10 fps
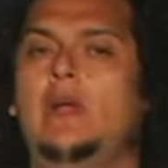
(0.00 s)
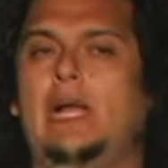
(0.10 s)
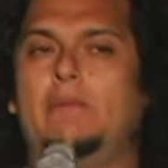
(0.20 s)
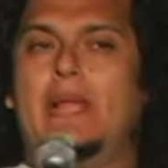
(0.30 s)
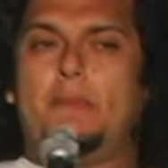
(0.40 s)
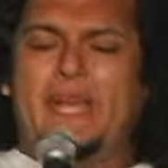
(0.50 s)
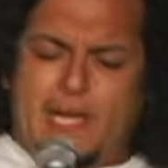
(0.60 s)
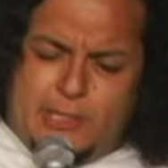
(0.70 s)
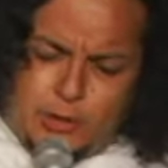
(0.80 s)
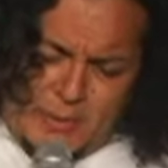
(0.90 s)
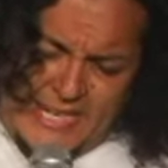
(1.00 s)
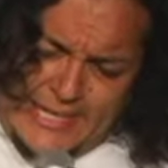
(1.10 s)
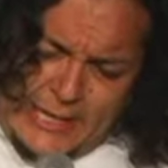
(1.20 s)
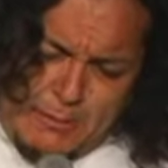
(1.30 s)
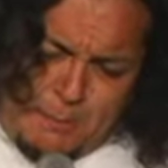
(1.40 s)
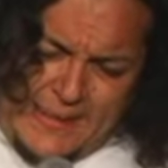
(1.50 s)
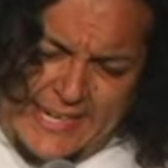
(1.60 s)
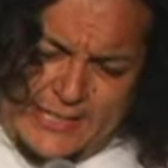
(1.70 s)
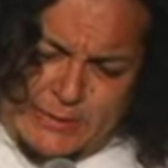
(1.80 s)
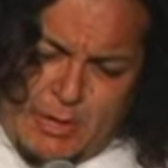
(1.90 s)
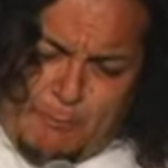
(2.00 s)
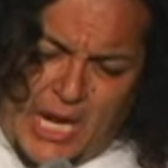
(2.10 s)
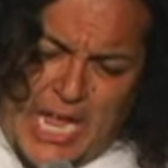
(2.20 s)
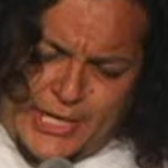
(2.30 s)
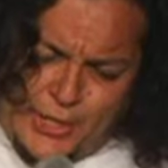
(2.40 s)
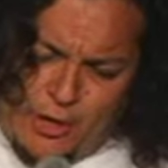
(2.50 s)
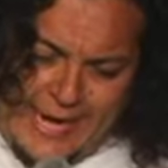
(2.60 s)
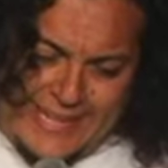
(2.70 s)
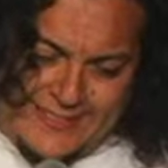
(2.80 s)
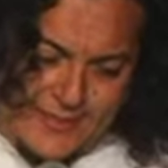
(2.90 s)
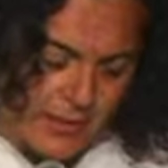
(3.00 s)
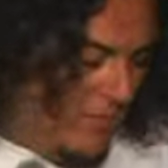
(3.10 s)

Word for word: I'm like, Mika, don't be hitting my page. I'm gonna block your ass.